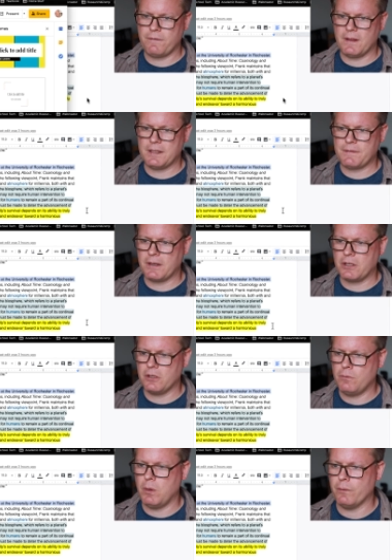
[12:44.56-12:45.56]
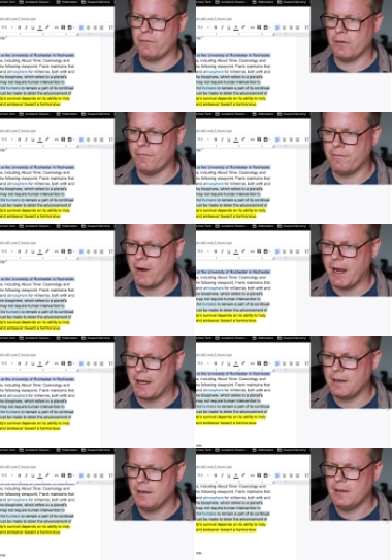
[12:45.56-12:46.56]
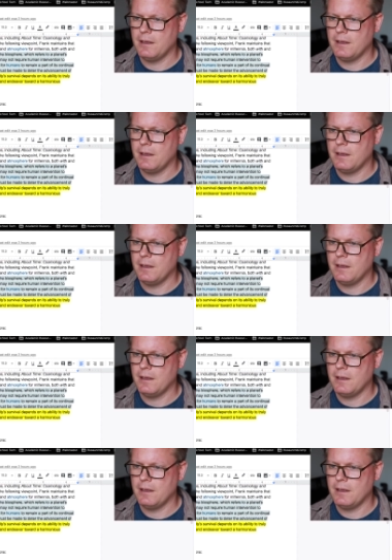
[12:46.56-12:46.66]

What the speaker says: let's find a good quote from Frank.